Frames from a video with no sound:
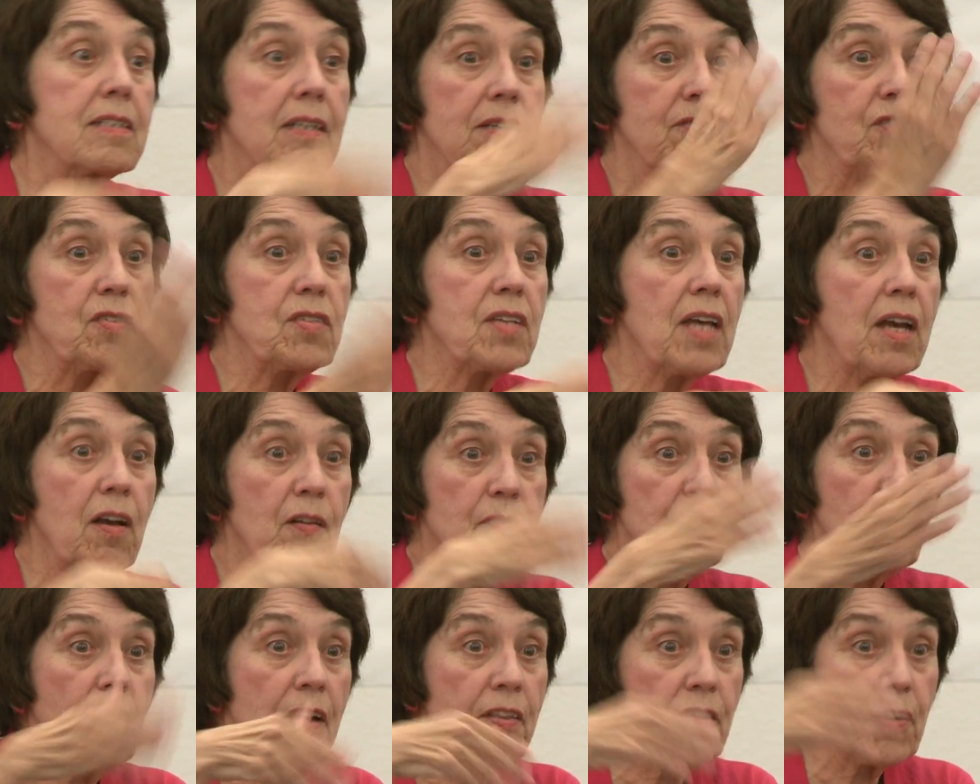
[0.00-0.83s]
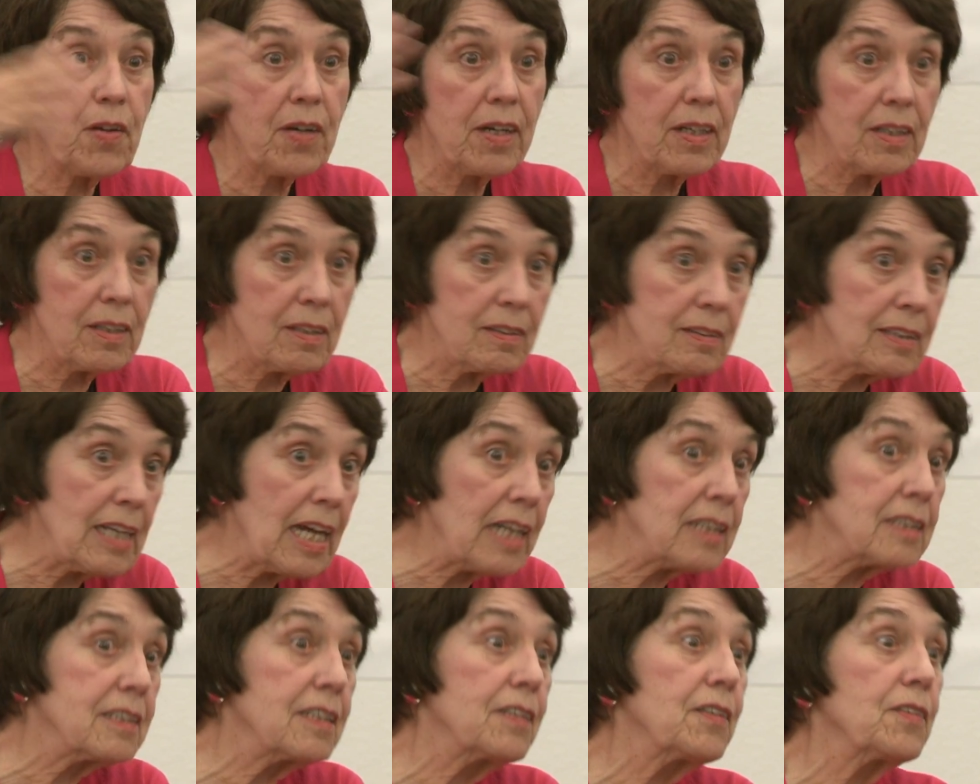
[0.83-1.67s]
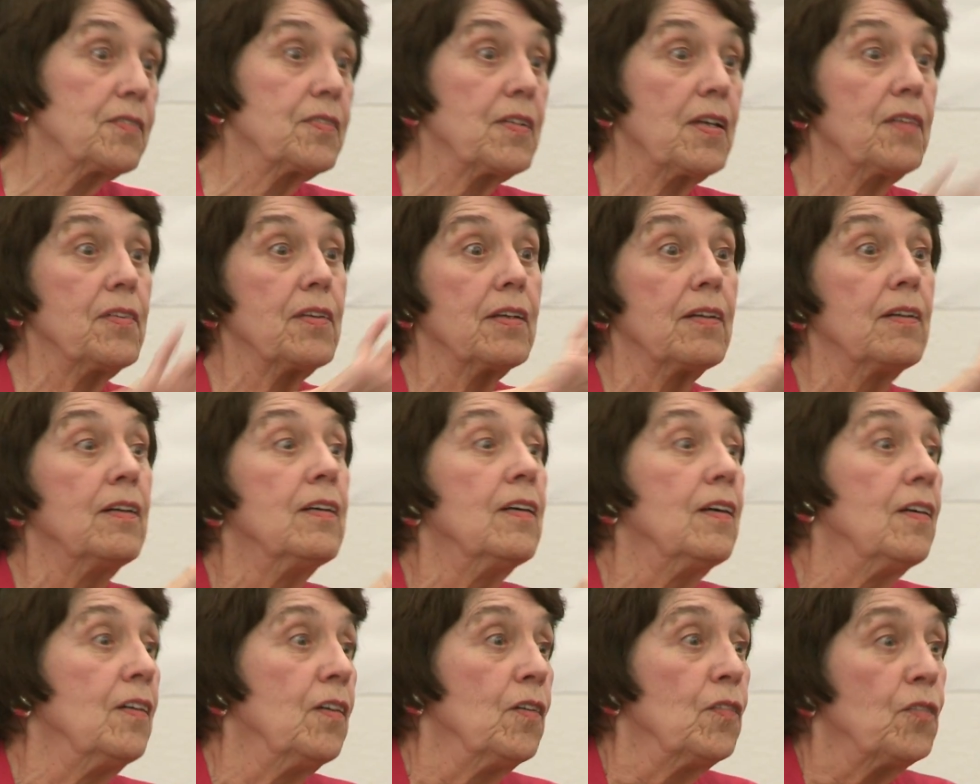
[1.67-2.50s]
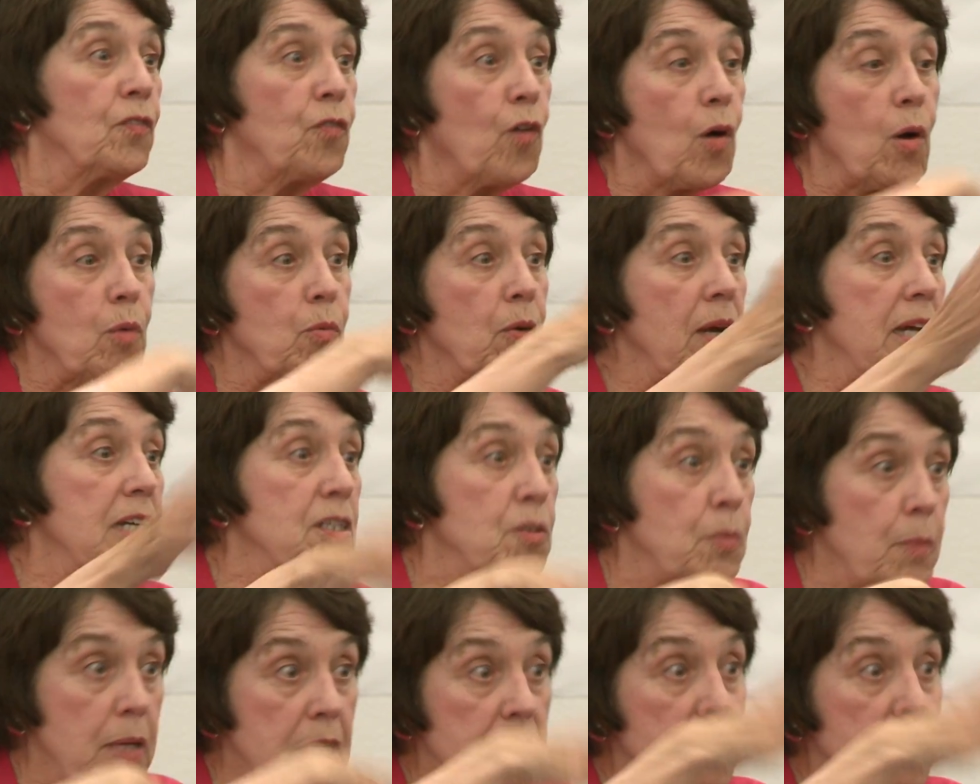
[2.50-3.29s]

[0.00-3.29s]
of self, other, and collective, and the 4 ways we